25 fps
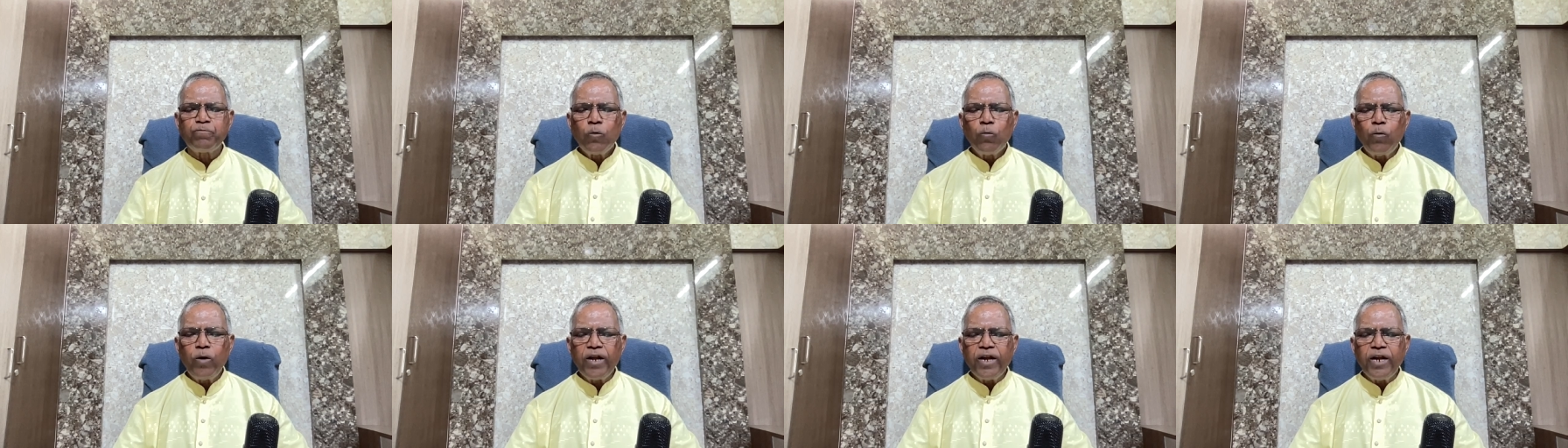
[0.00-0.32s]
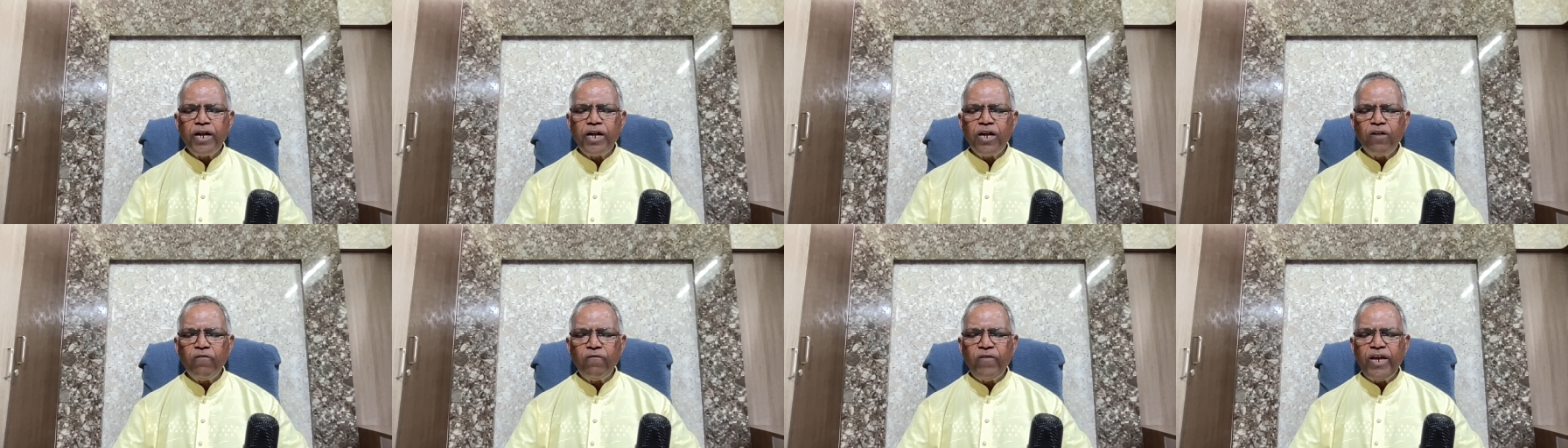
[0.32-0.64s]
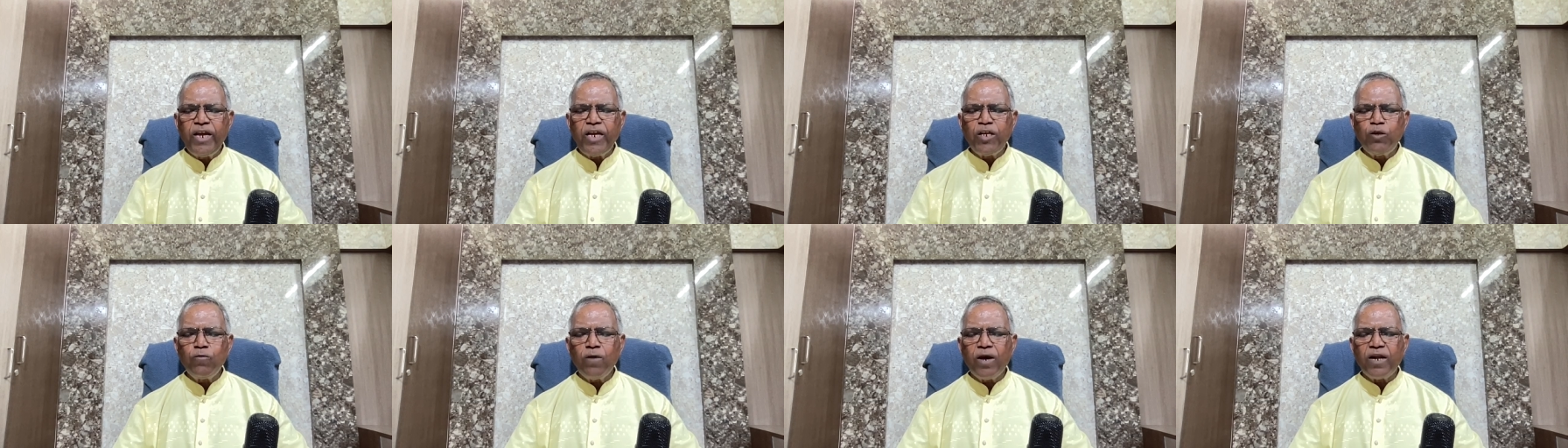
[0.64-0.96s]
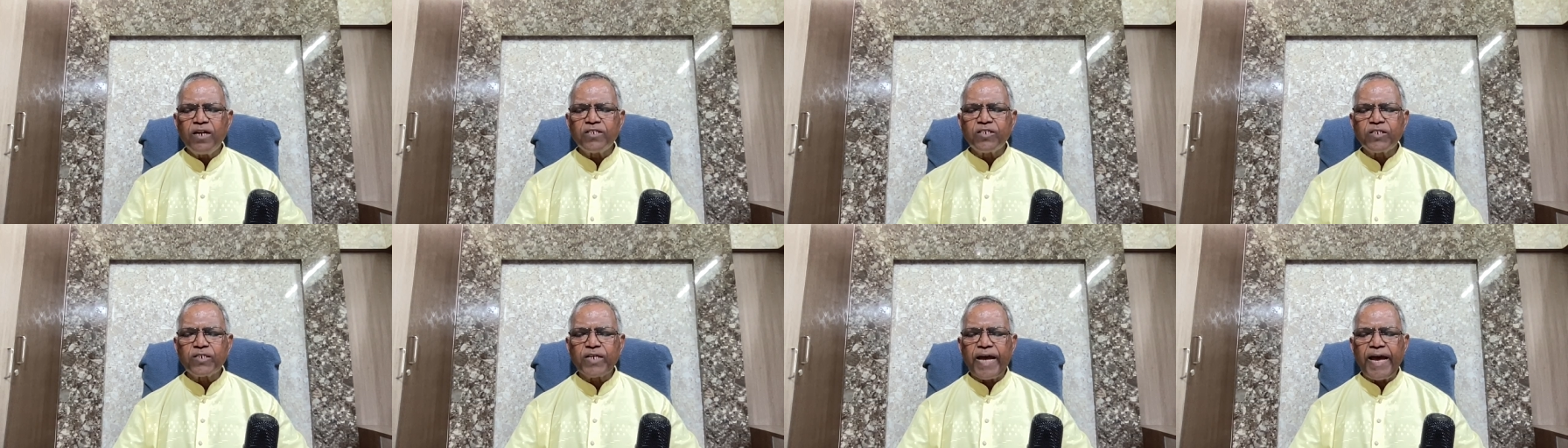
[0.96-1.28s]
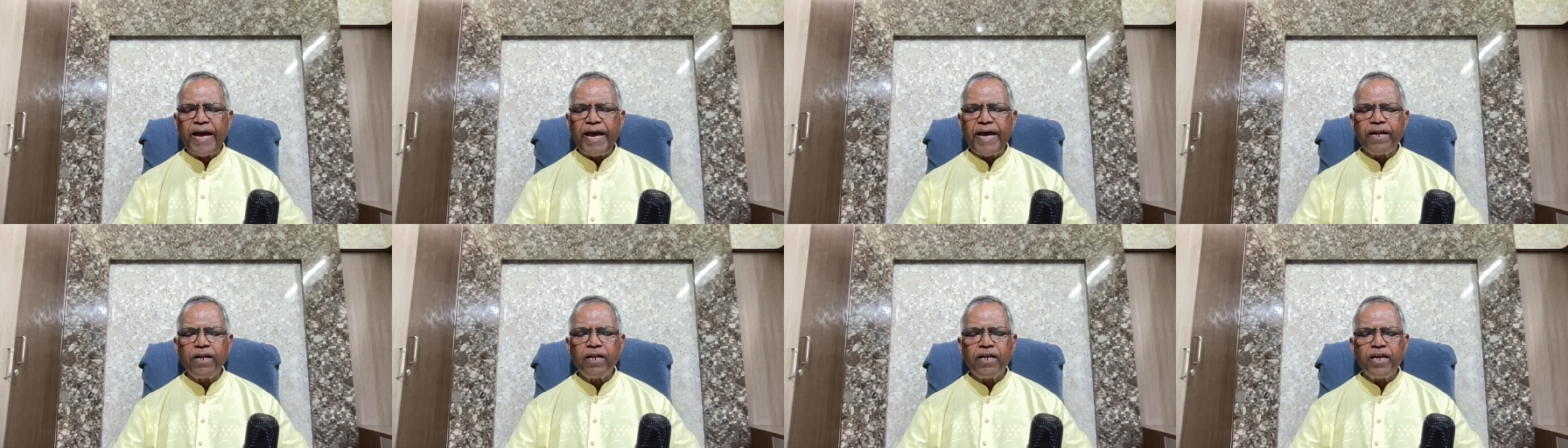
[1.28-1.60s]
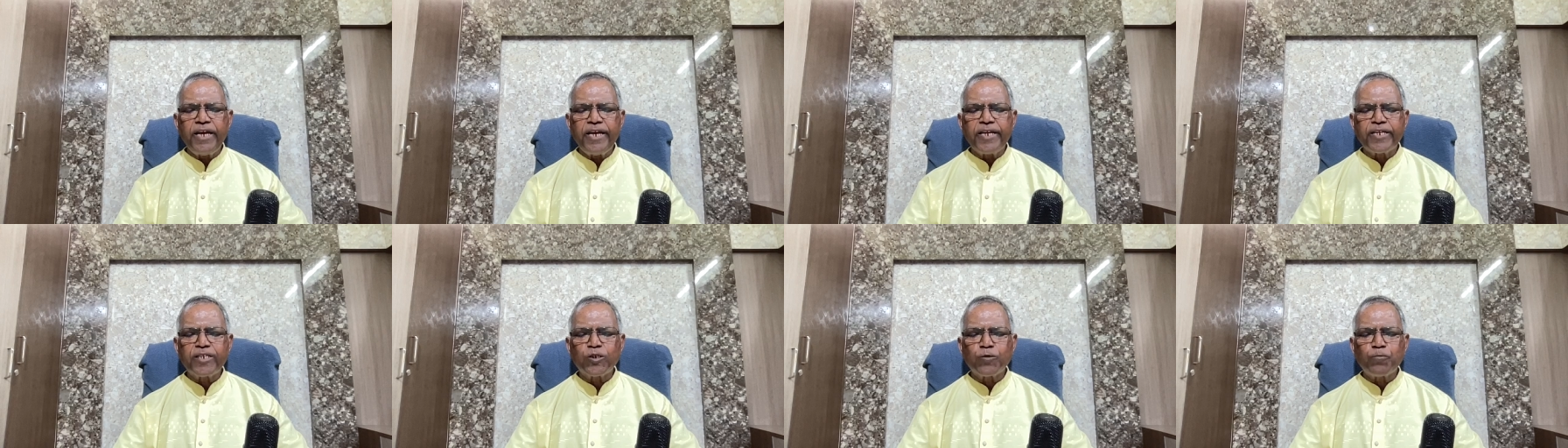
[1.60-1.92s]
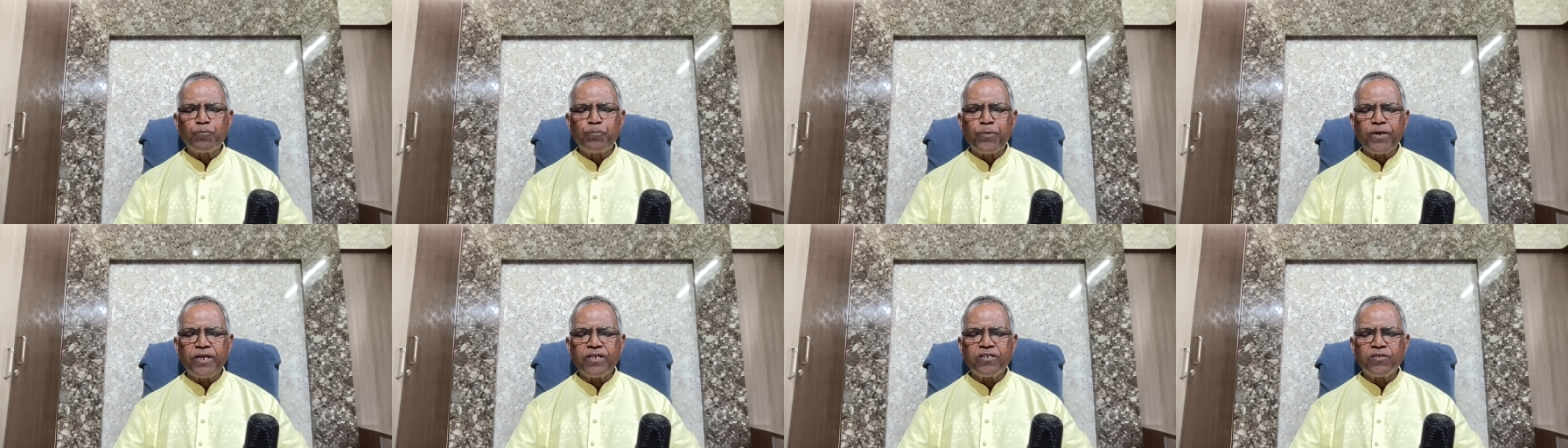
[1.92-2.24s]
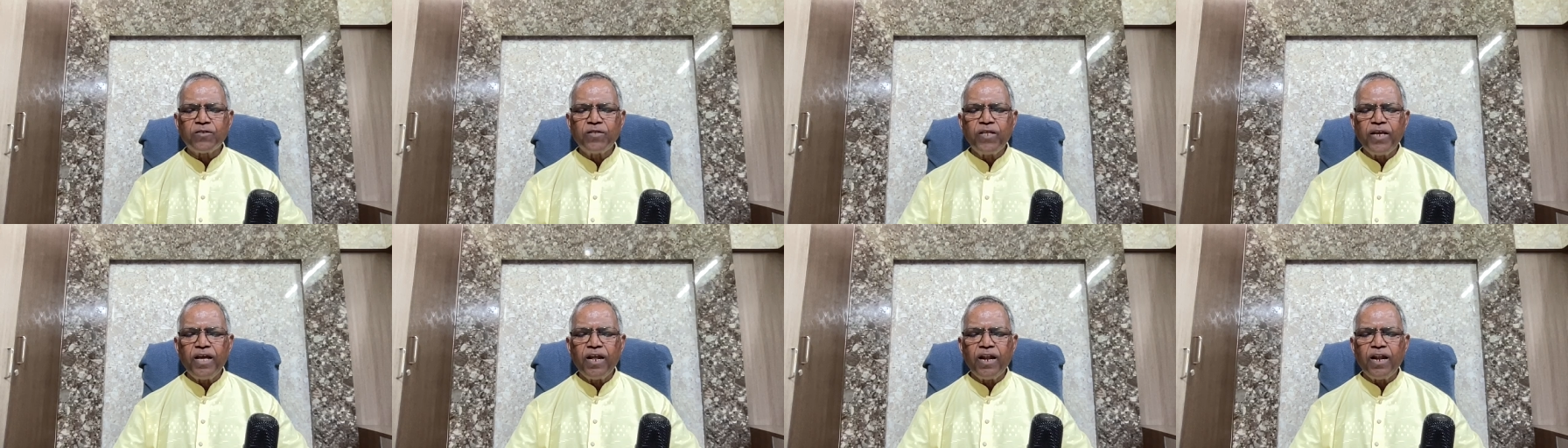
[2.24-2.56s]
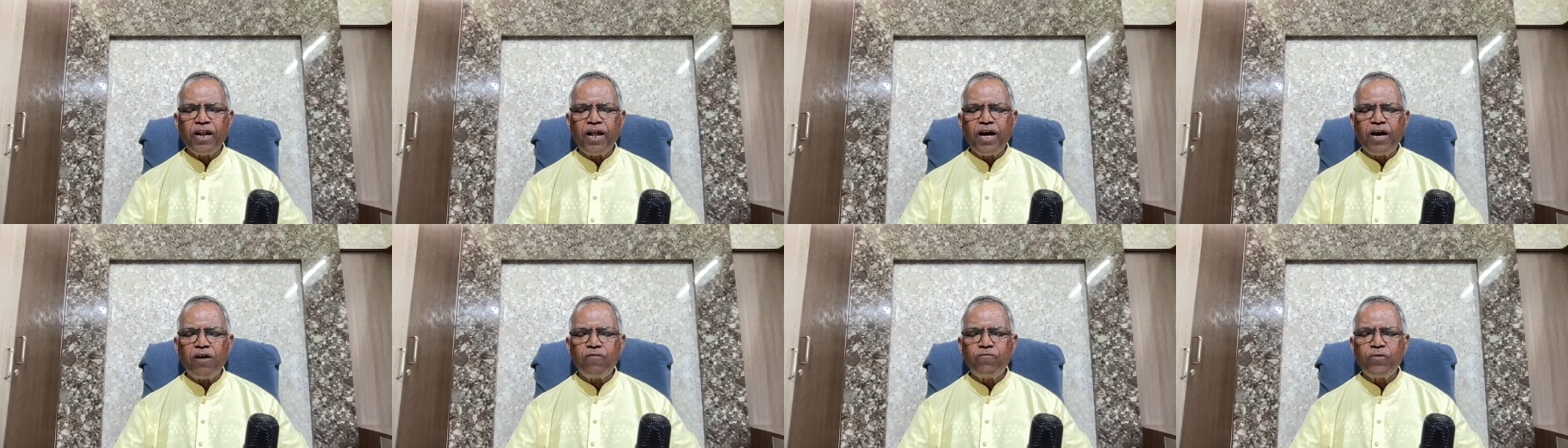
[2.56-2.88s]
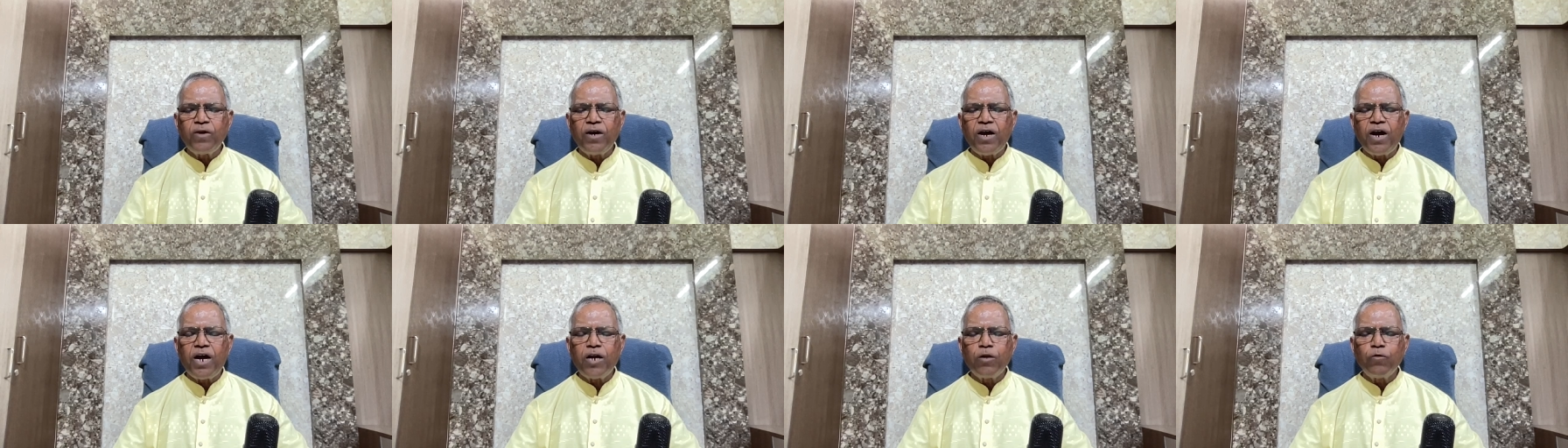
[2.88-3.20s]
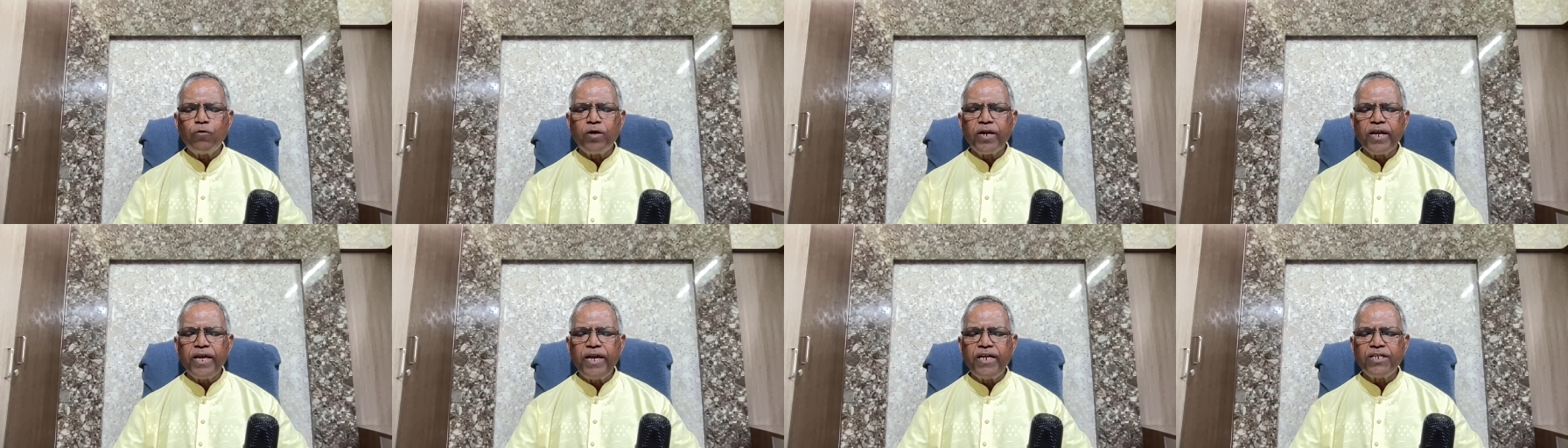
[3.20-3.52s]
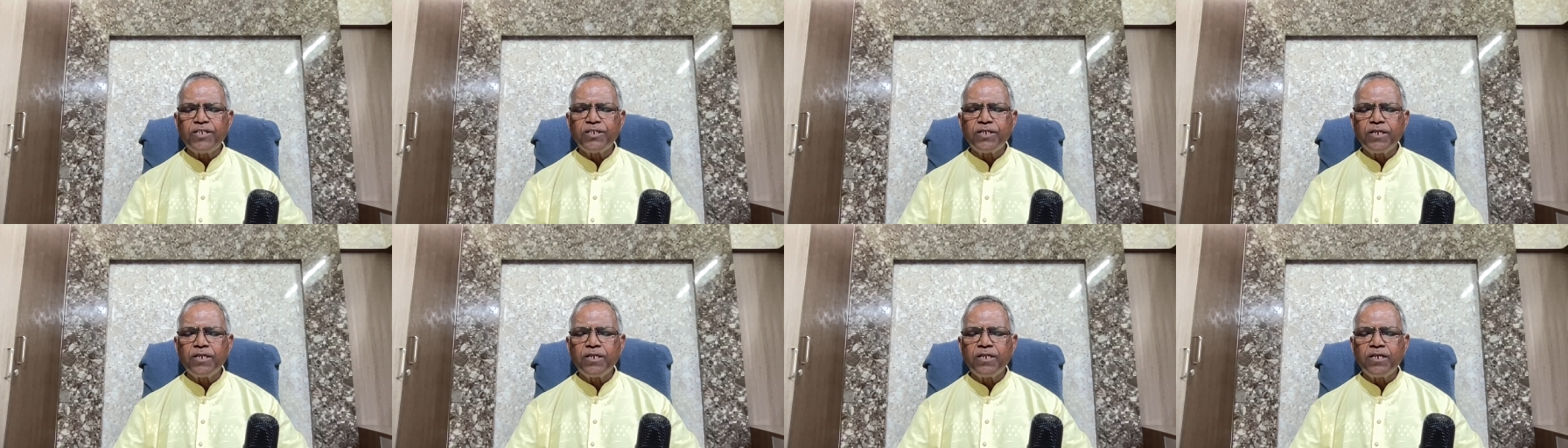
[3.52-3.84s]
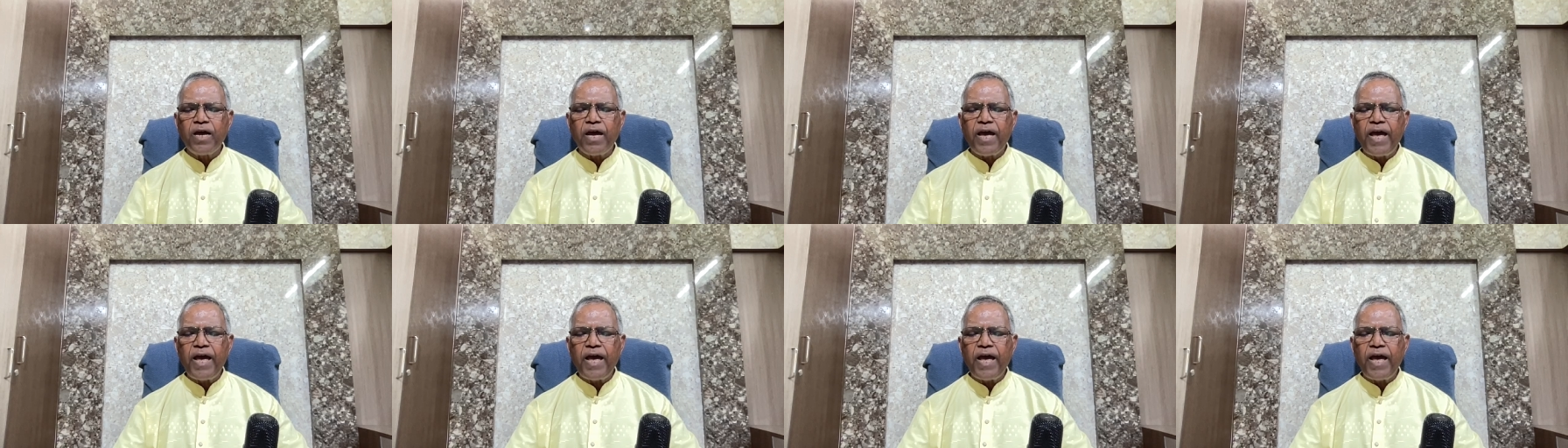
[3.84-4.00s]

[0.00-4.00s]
where individuals can express their love, adoration,